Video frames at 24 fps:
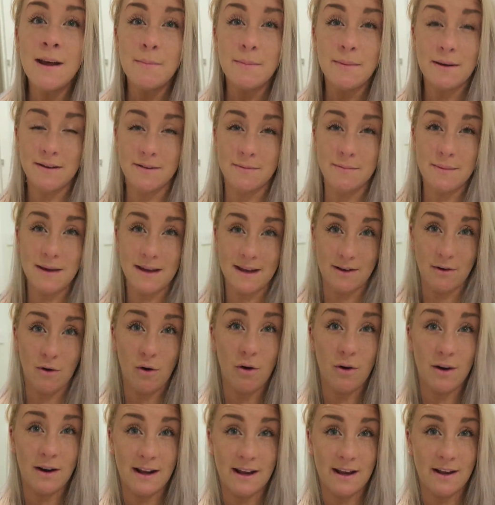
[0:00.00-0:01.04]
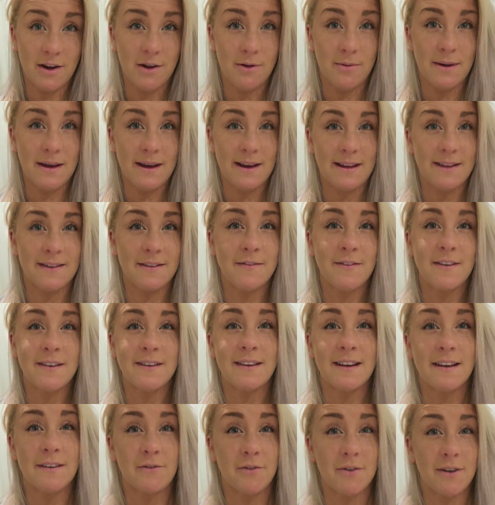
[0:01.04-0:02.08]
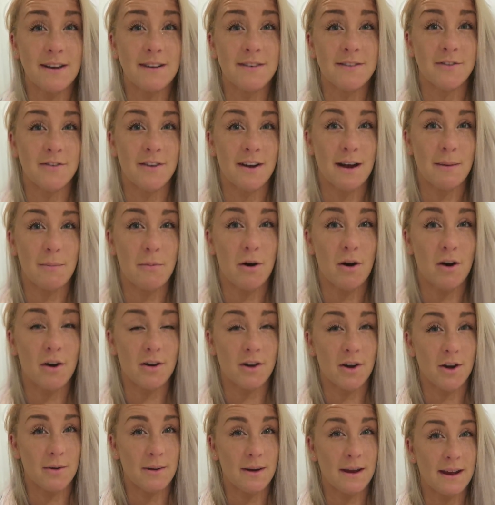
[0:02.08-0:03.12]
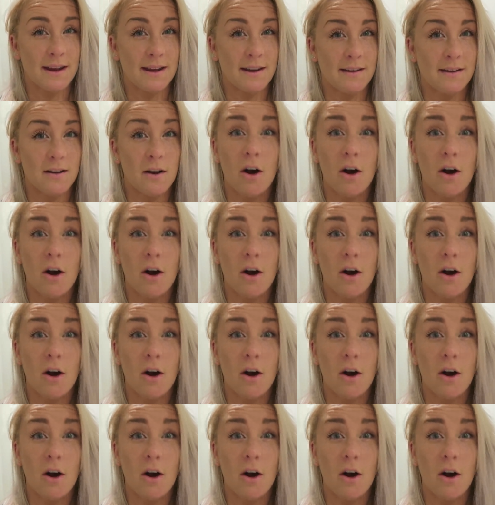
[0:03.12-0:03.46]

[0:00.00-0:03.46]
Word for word: because me and Holly who is Fitlift on Instagram are going,